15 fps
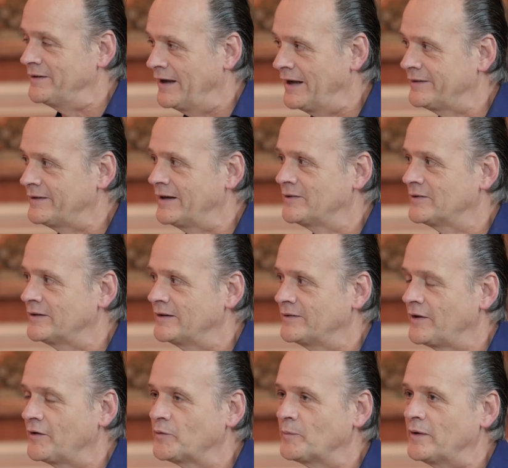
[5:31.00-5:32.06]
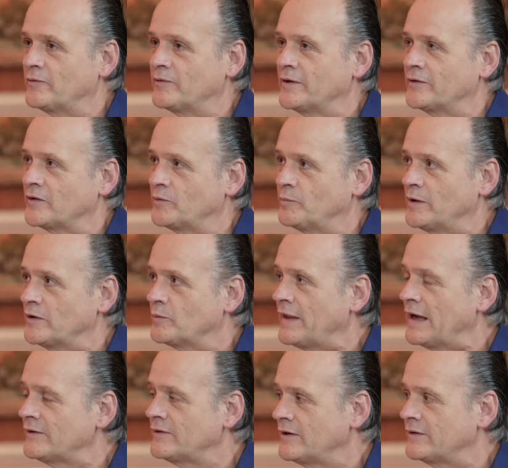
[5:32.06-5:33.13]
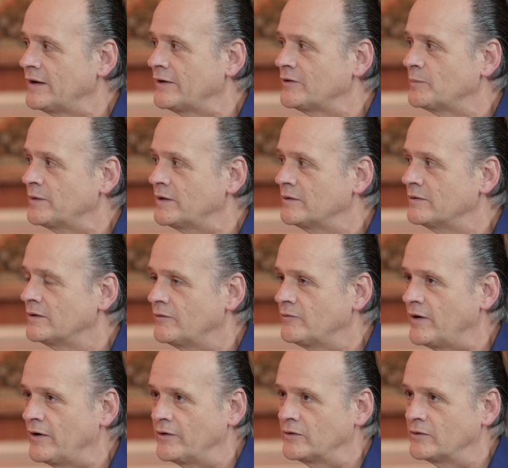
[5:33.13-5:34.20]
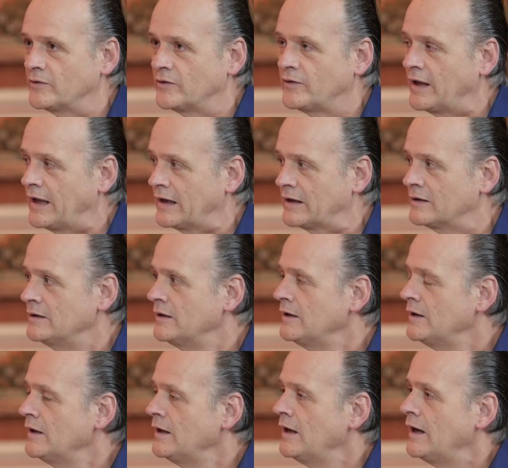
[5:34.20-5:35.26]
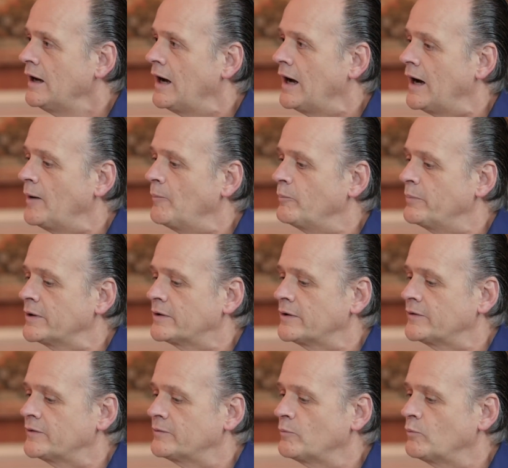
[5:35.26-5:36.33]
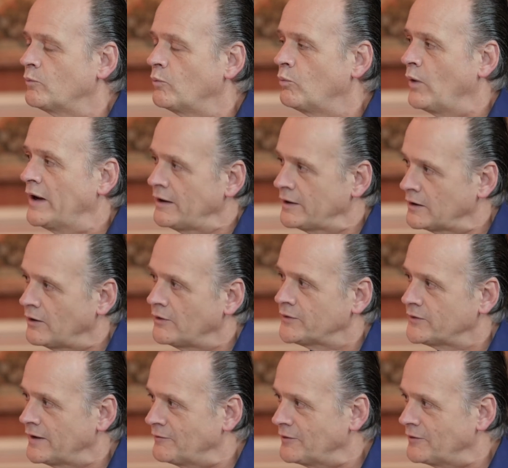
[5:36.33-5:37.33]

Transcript: in that, actually. So that's my first experience, but that turned out to be a very good thing. Because when I'd lost